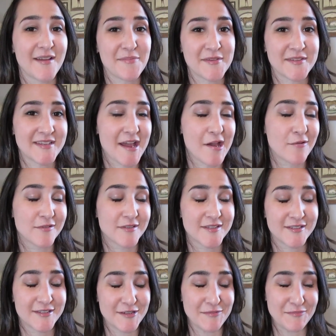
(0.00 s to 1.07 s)
up this
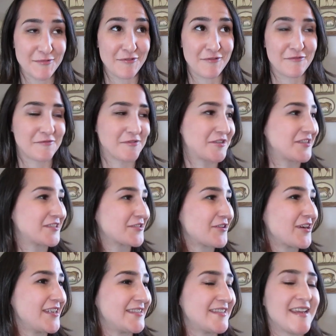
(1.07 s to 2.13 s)
house to move, which is
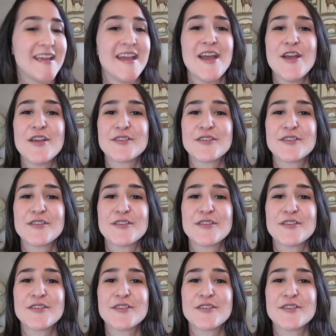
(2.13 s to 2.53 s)
crazy.